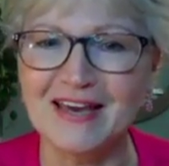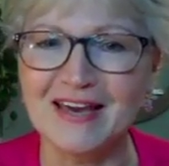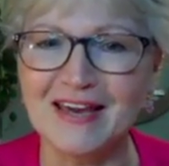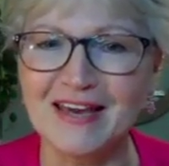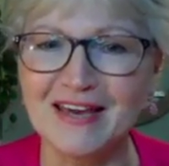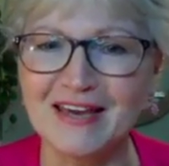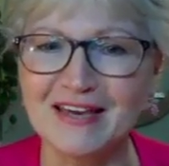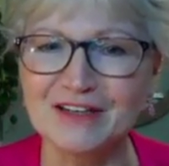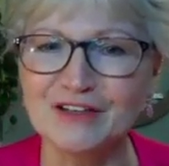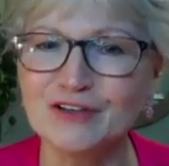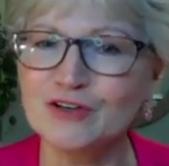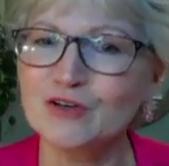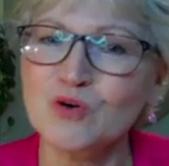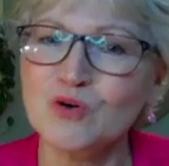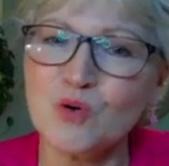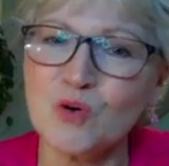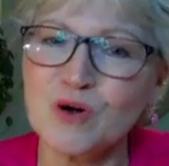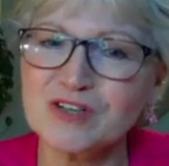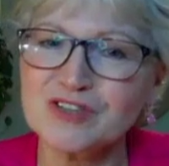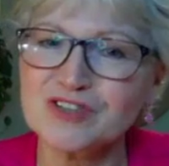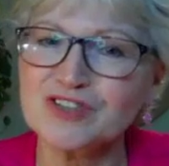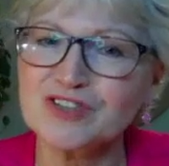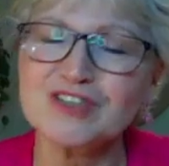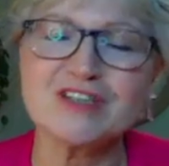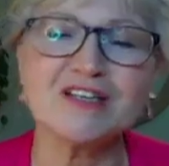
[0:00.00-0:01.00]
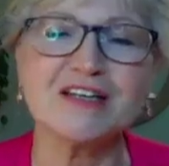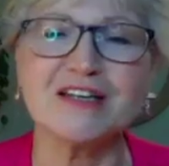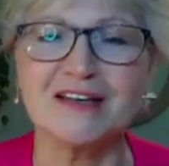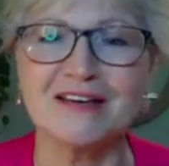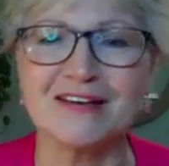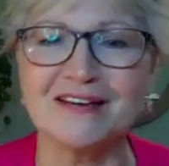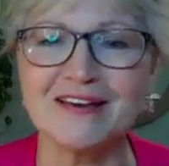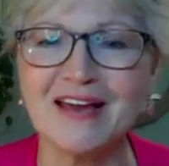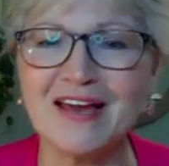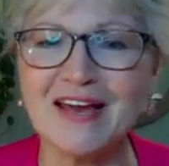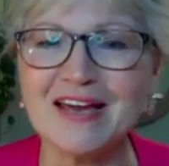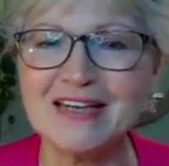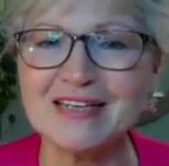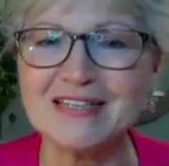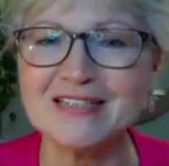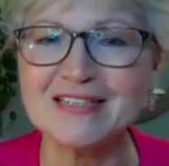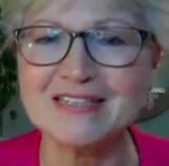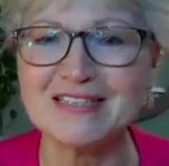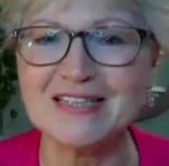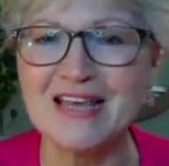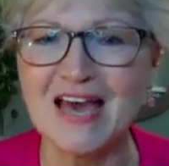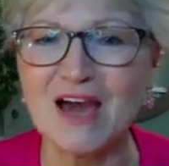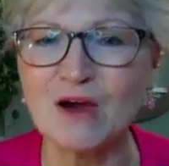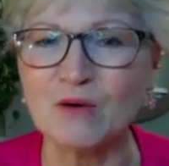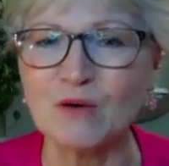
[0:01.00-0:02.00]
and you're questioning, hey,
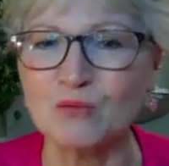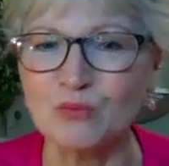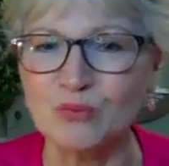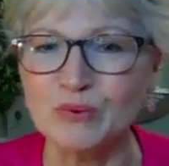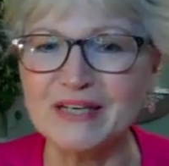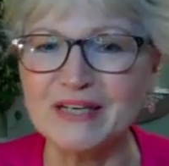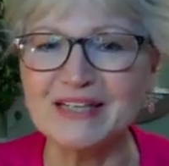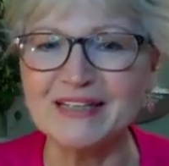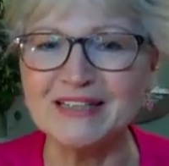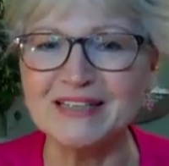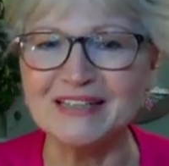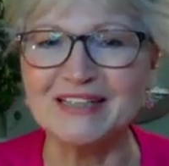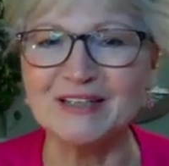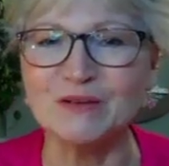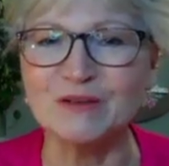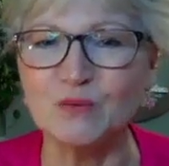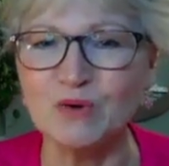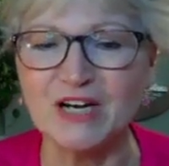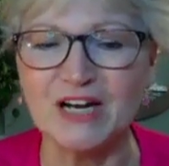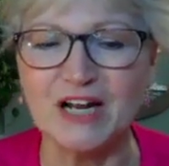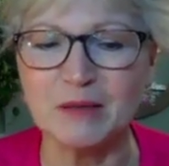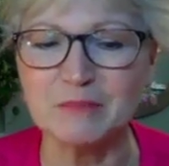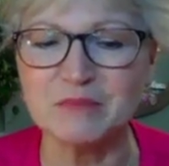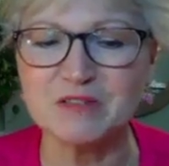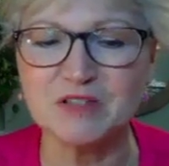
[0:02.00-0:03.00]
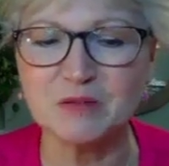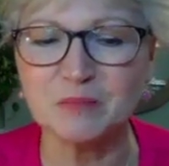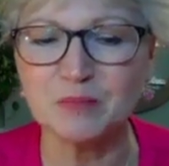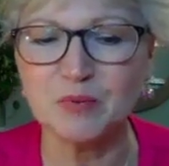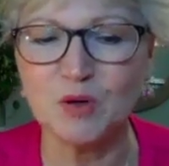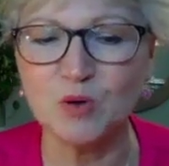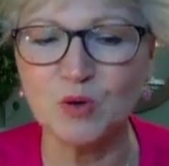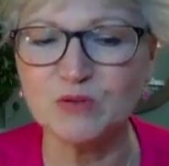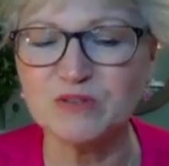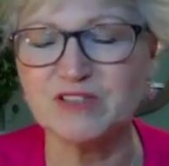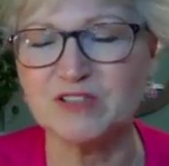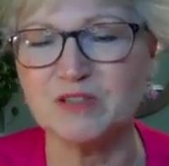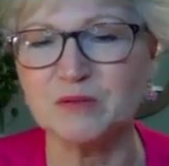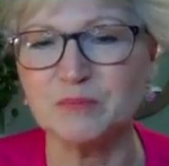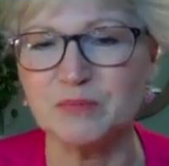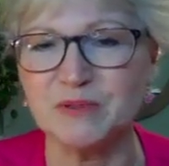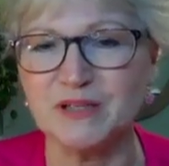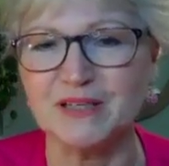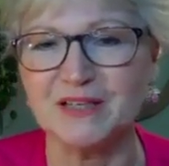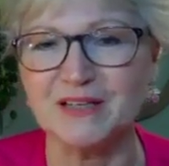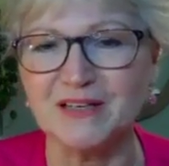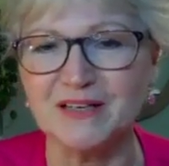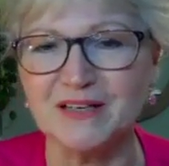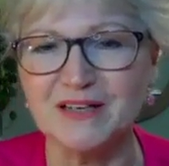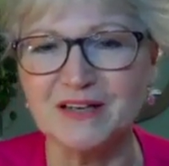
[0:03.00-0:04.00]
is that really what I'm supposed to
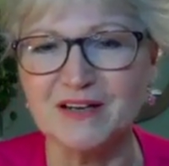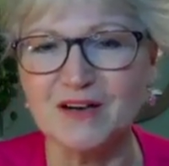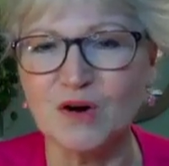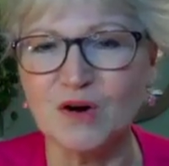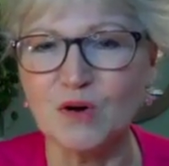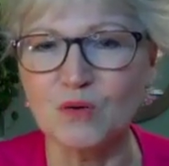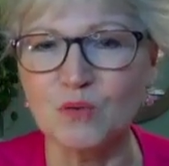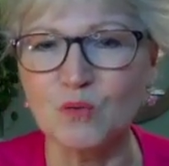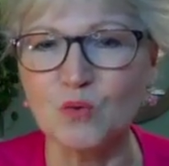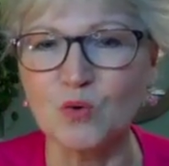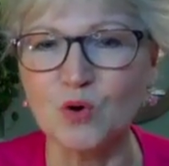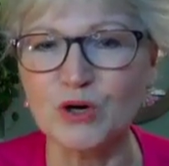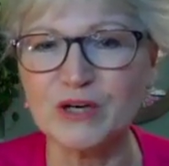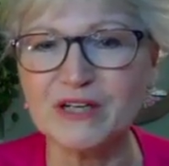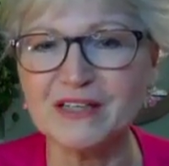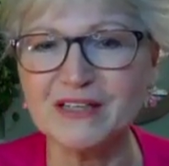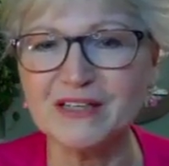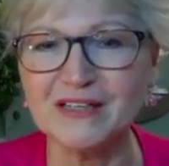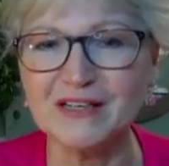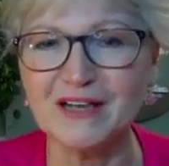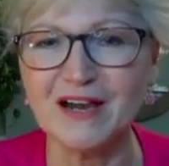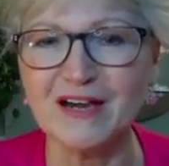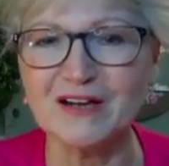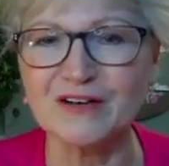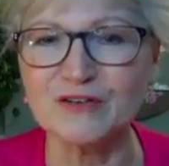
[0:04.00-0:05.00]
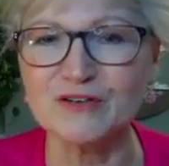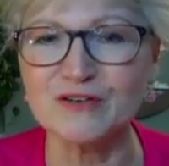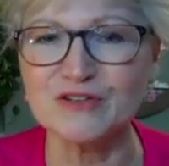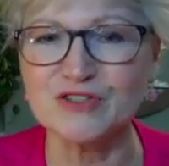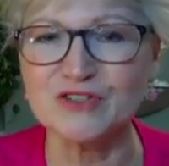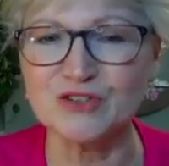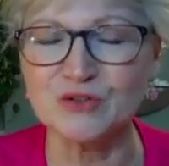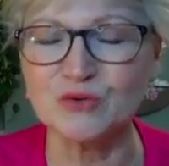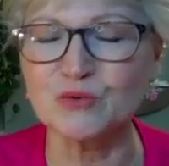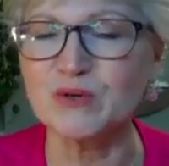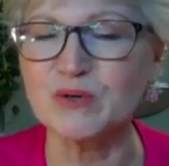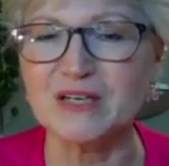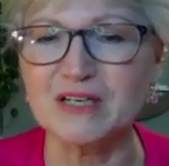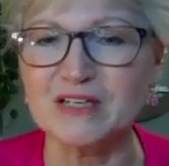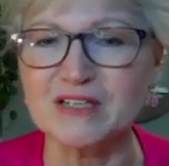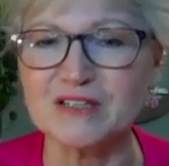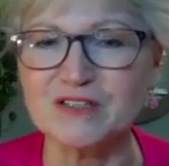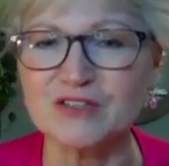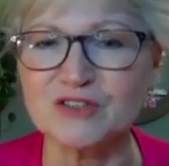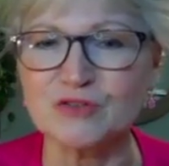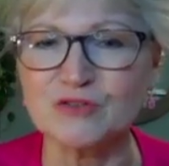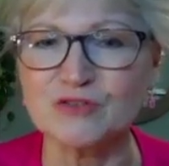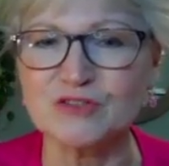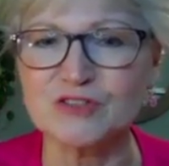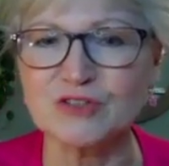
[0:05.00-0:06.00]
be working on or doing
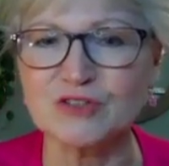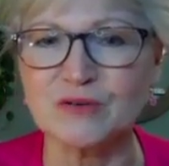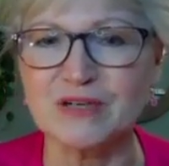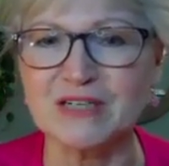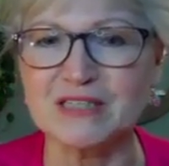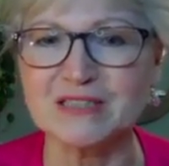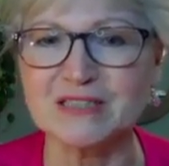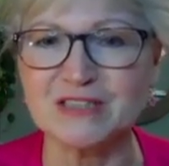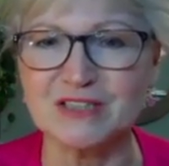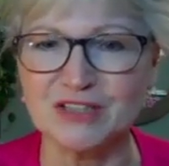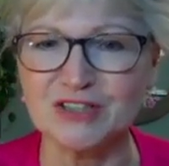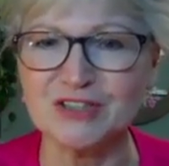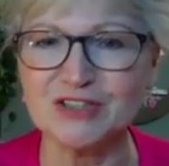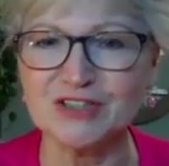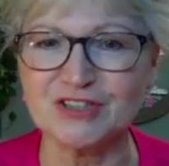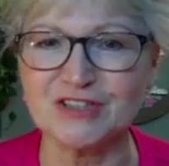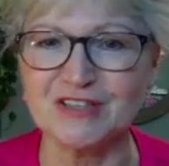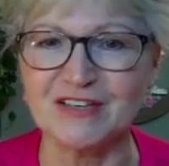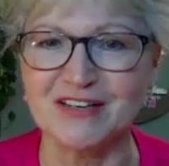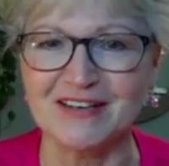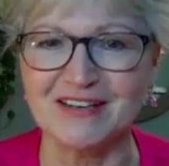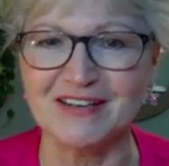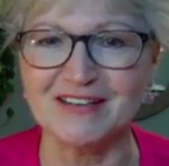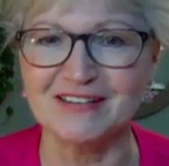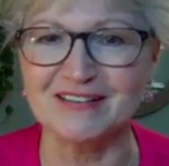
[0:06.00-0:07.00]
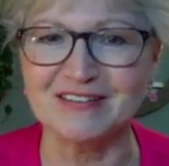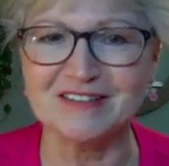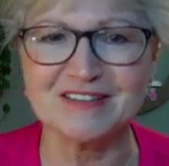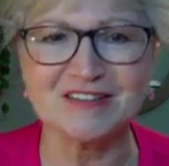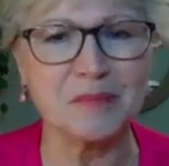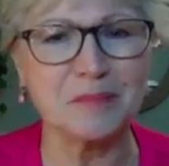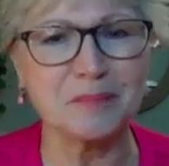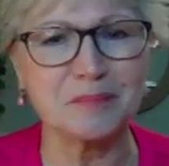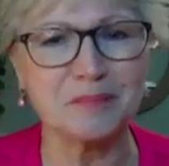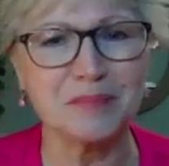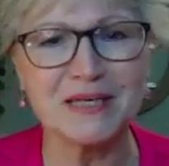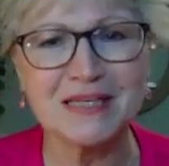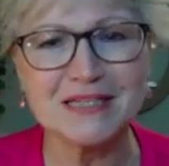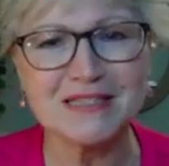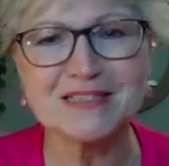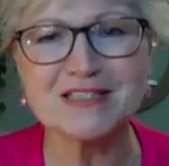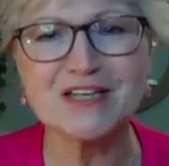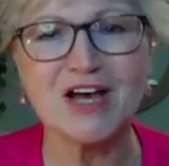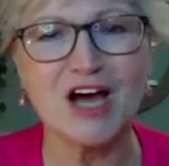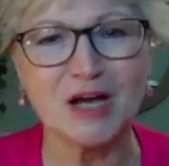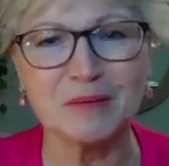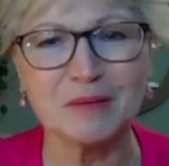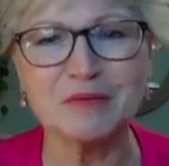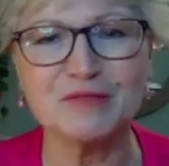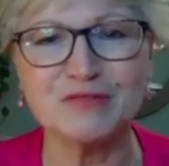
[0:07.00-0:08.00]
as you're transitioning? It's a big
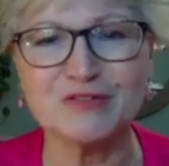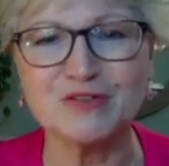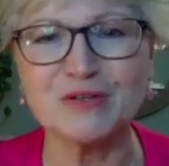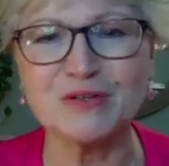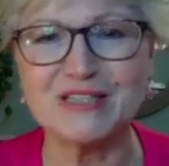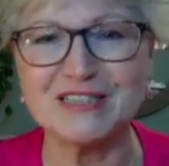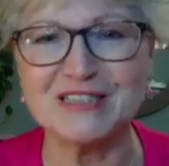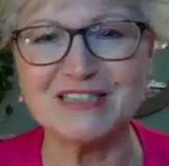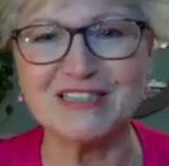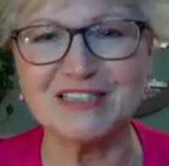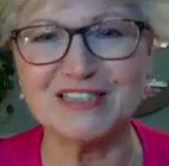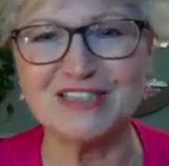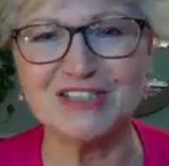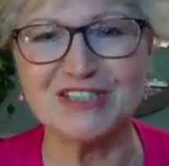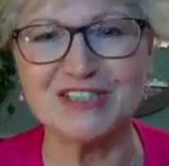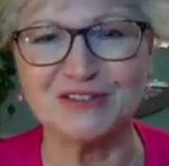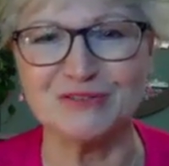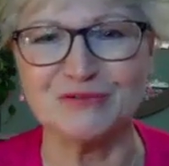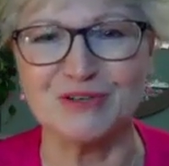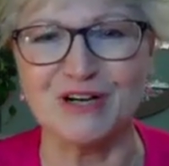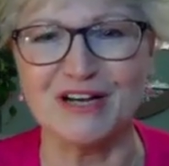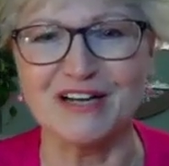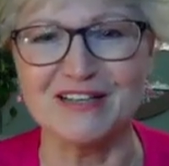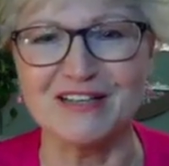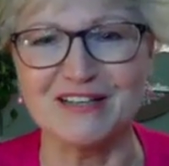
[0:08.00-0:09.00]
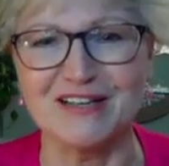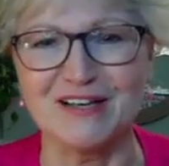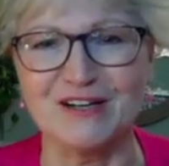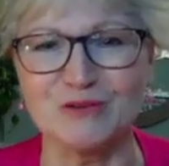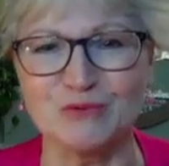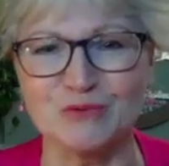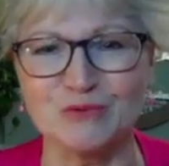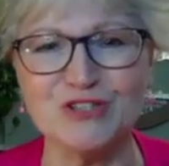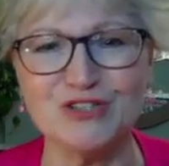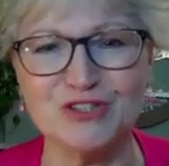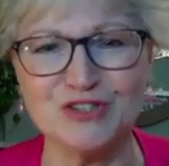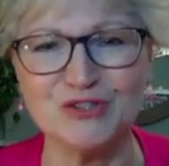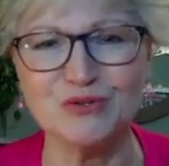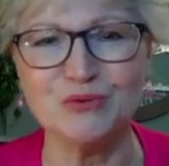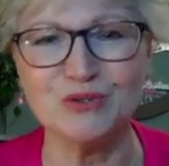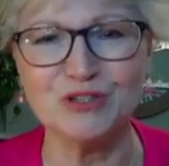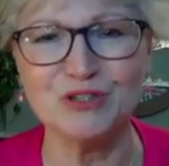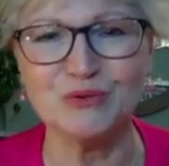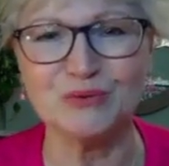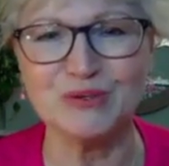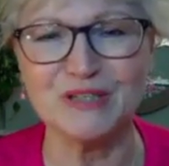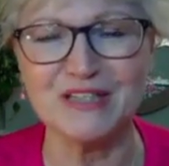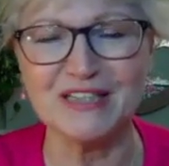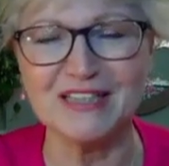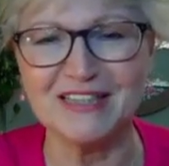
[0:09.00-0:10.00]
time of transition right now. Wouldn't you
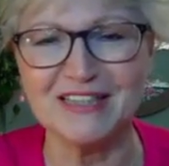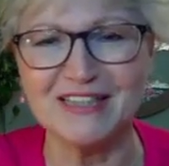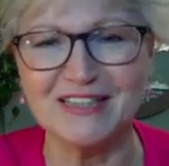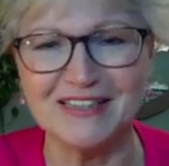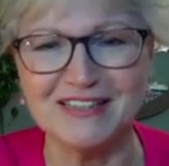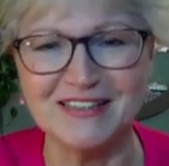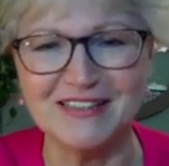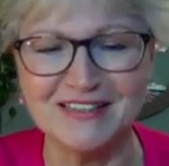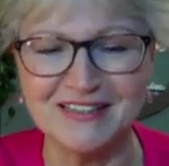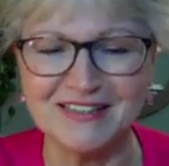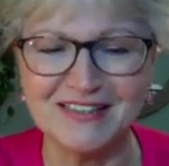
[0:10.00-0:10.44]
agree?